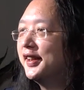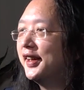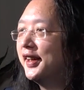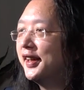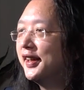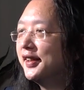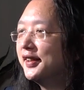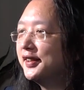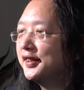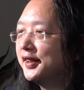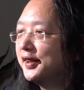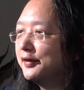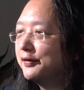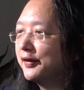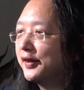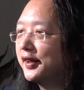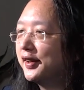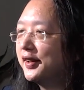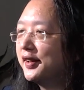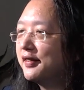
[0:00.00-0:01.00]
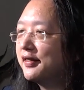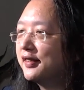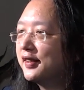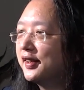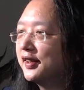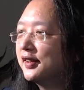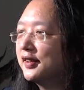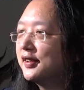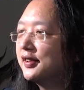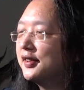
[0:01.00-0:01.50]
And if I
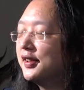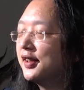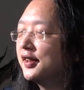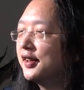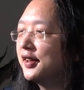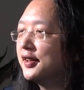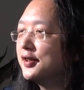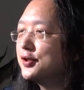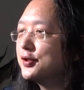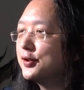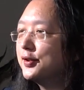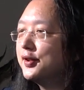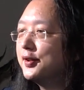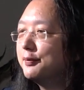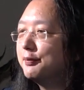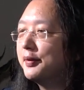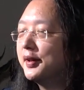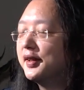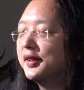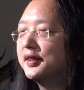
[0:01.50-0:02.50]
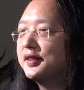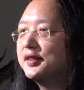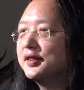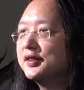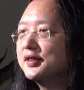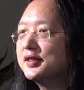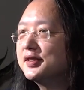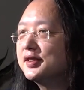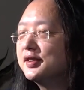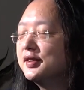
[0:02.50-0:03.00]
think that I shouldn't pay
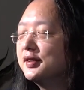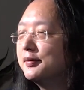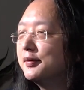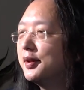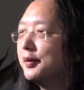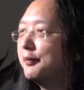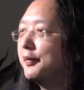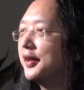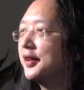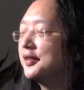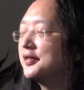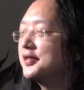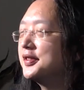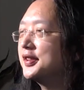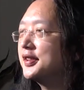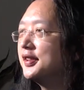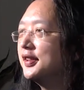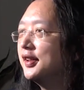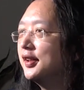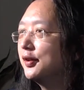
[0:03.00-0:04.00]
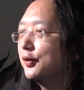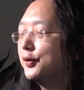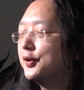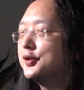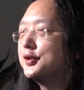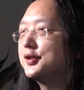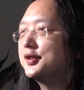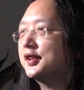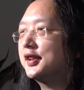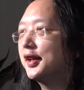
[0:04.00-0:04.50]
this amount,
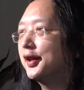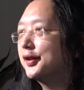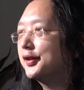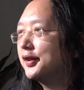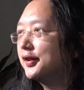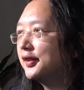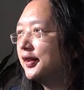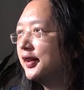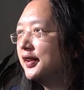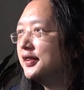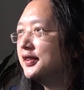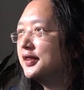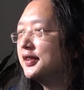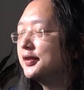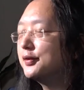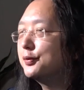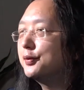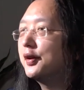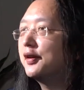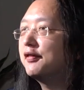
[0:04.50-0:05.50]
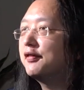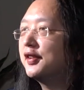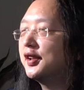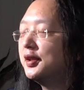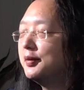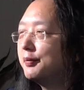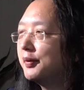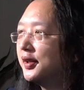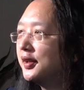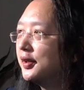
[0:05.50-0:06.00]
which is calculated roughly
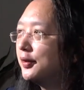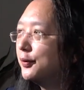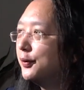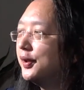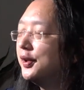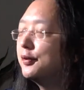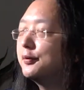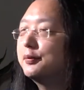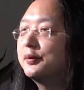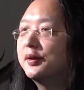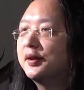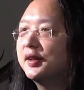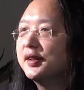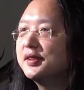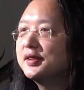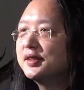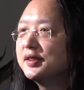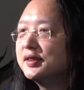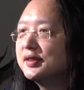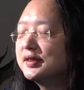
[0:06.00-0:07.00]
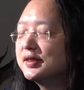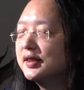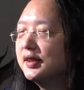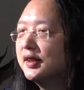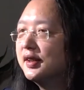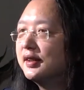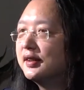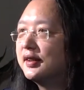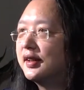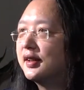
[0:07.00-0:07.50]
by the real prices
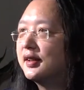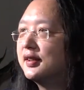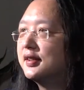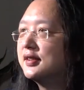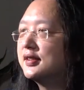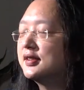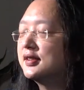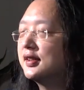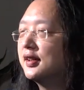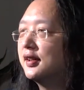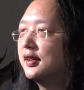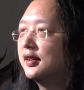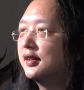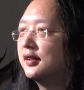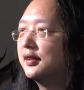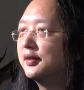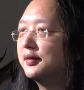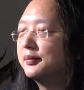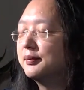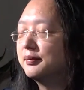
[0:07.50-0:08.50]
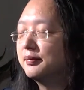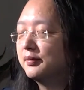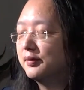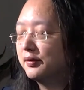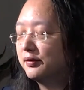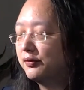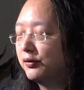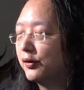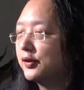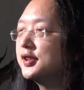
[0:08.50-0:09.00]
that is um,
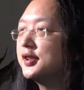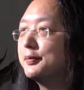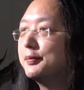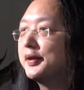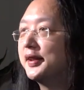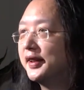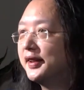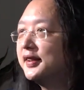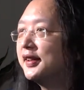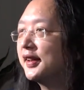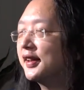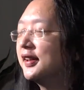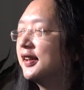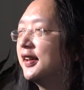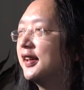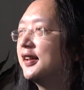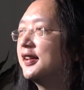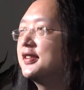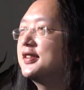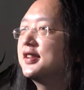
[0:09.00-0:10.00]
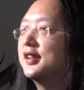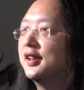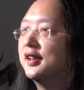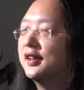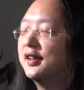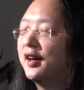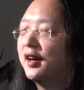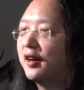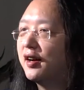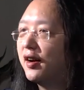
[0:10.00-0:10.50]
forcibly declared
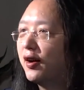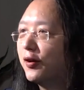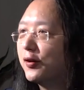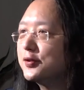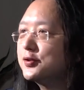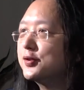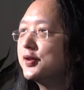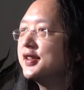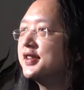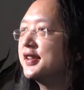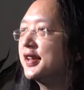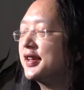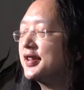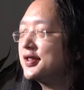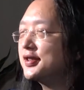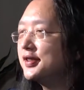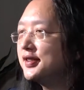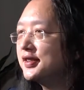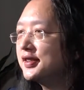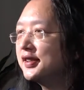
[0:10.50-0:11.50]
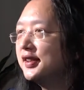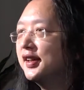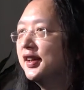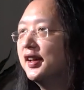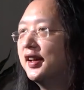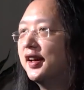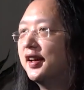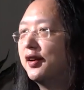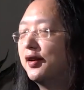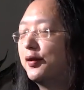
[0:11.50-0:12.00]
uh, on our transactions
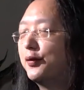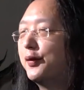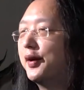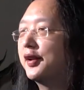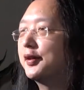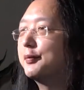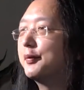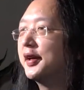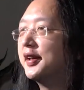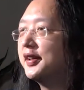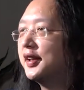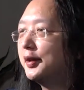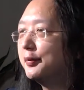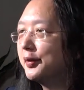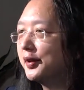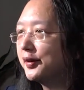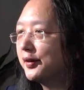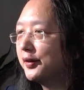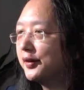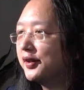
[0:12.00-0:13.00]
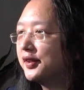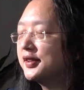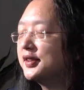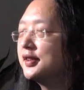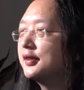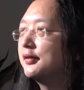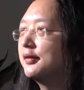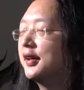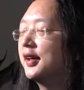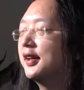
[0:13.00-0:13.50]
uh, around my neighborhood,
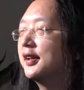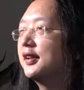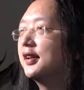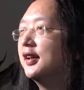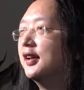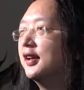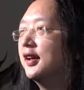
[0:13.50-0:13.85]
right?